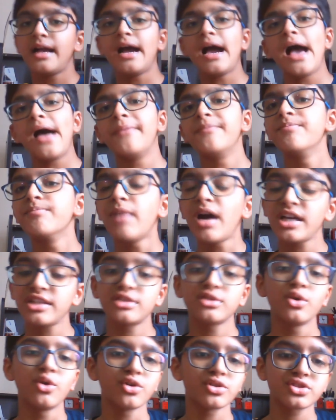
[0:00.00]
And my
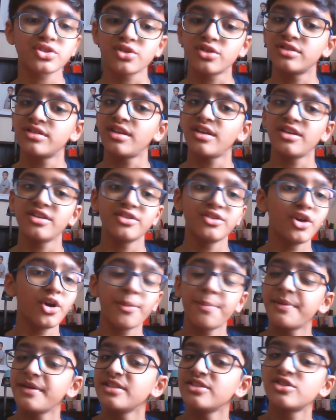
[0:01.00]
thoughts on the
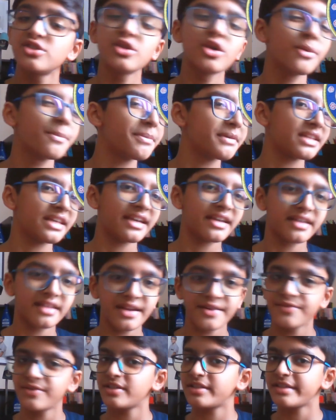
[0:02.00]
European Super League and
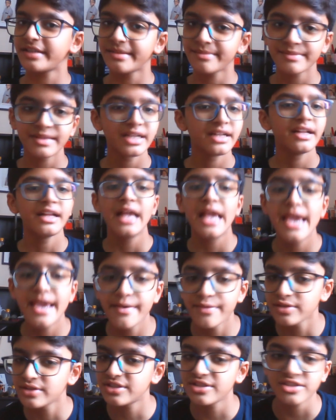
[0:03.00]
everything,
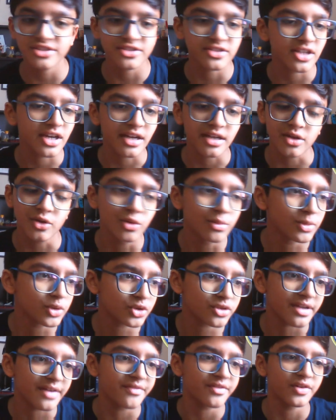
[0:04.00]
it was just like
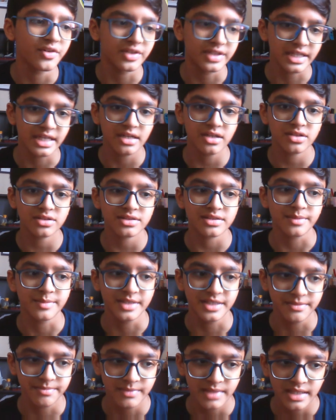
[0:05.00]
almost everyone else. I
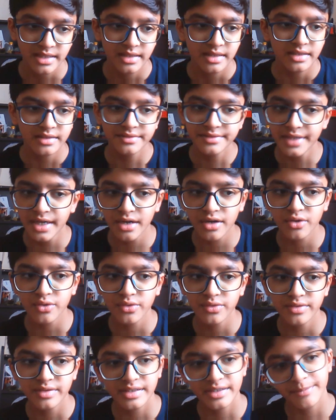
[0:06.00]
mean,
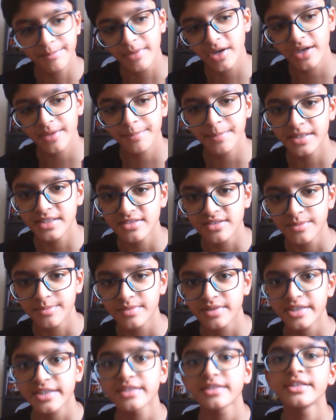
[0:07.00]
though it might be
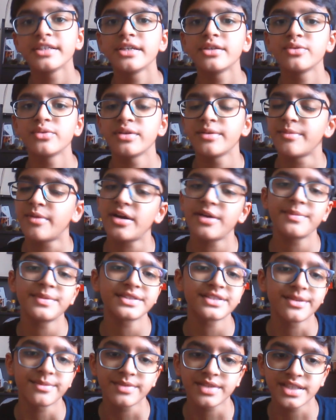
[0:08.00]
something new, it might be
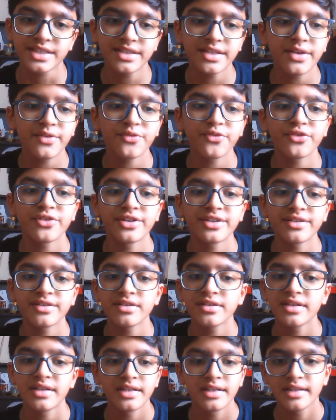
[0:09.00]
something
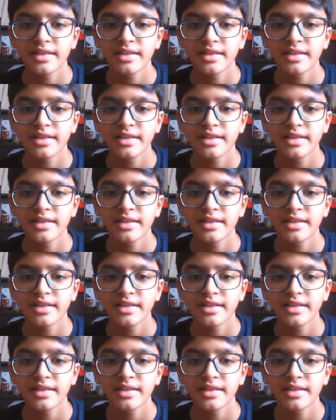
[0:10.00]
different.